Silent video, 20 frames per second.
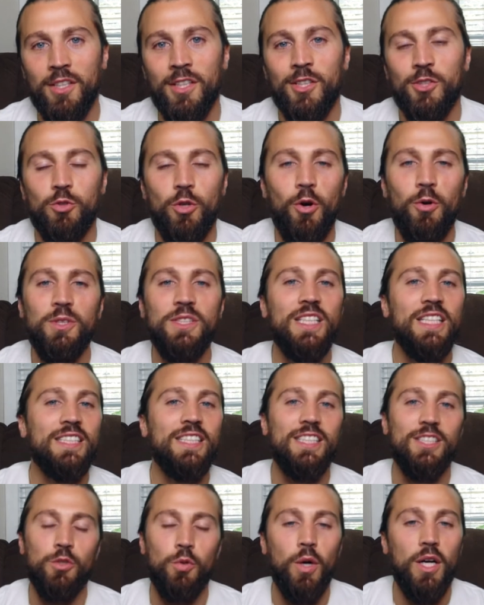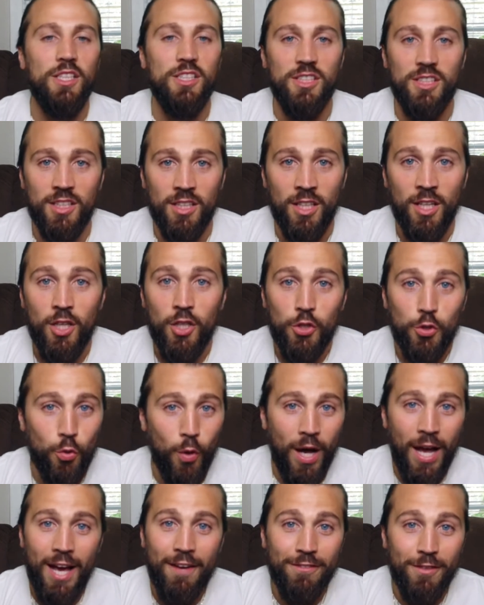So I always get this question: do
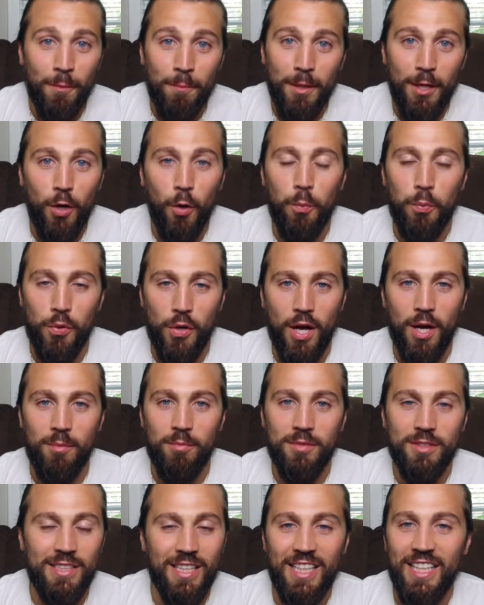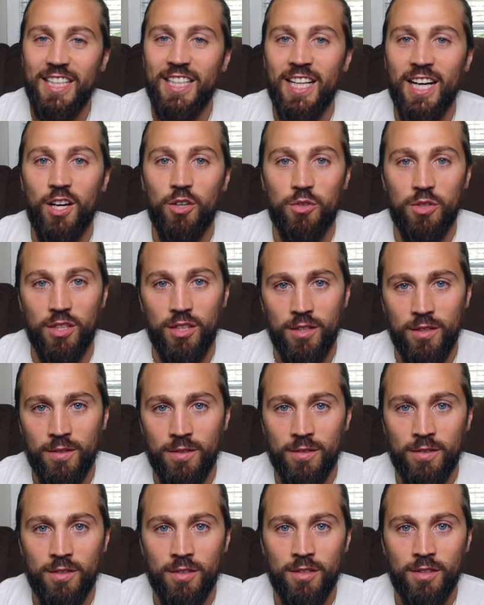I have to meal prep to eat healthy?
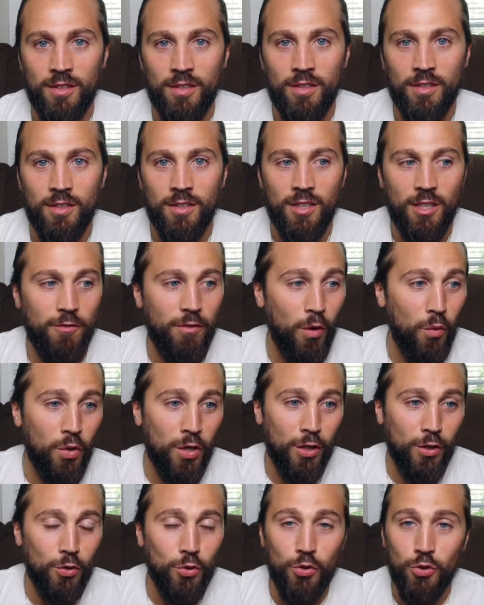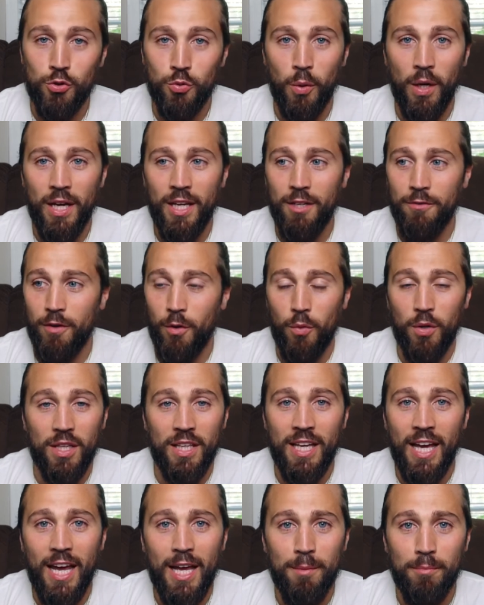If I want to lose weight, if I want to
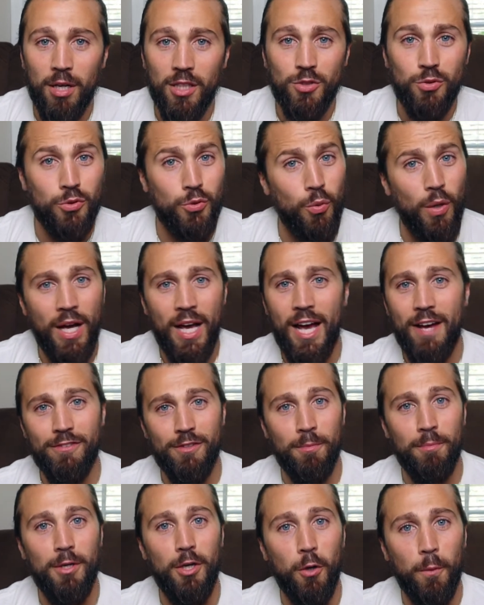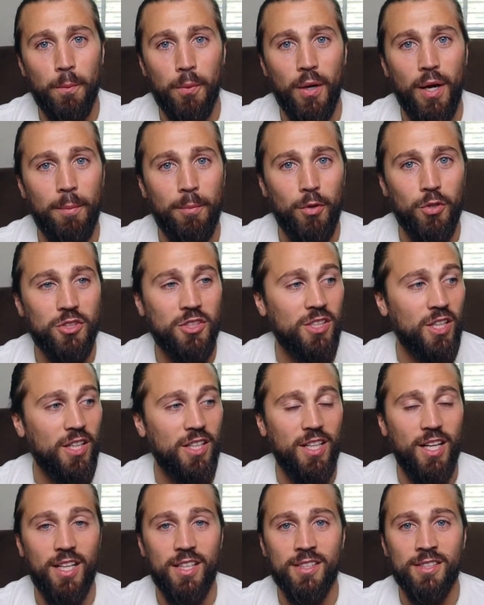gain muscle, do I have to meal prep on
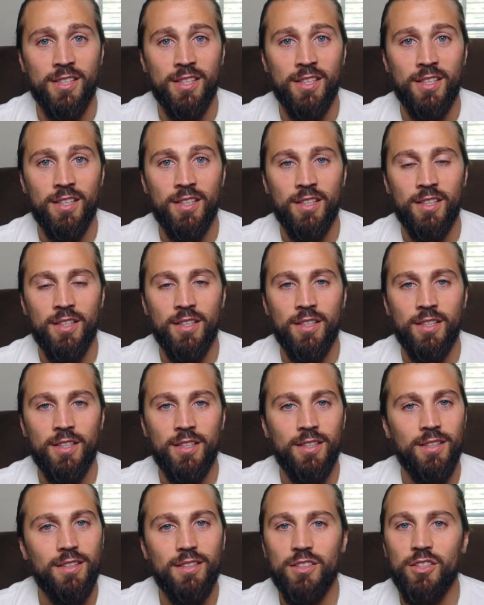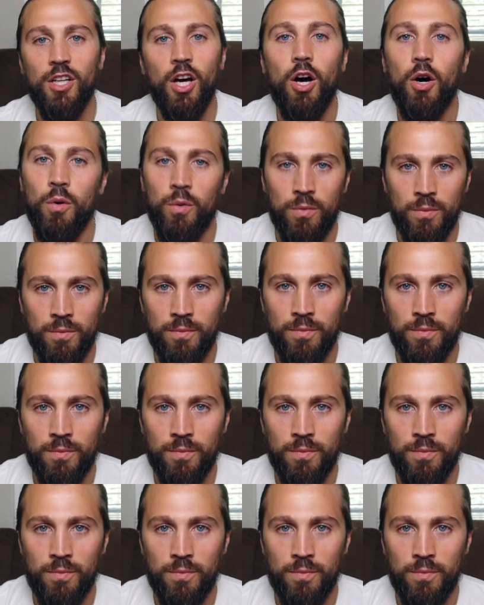Sundays? No.